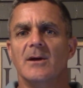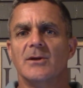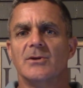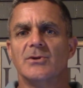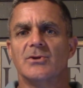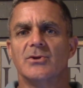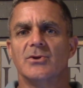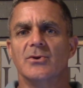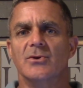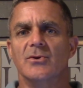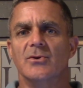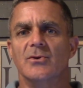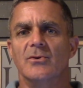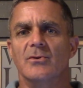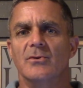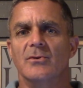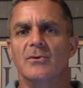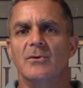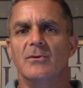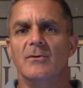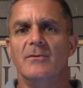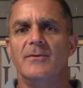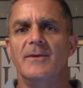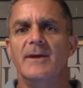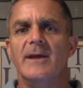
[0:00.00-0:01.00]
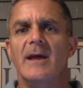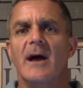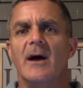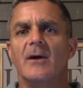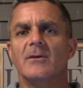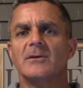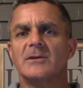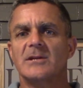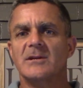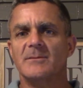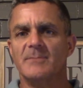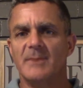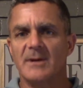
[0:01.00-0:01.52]
to the
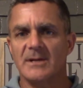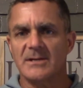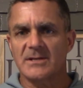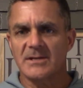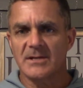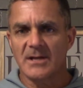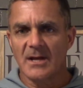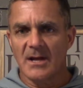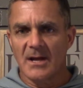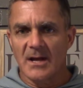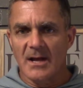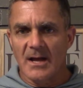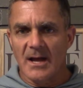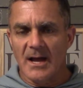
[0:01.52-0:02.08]
ultimate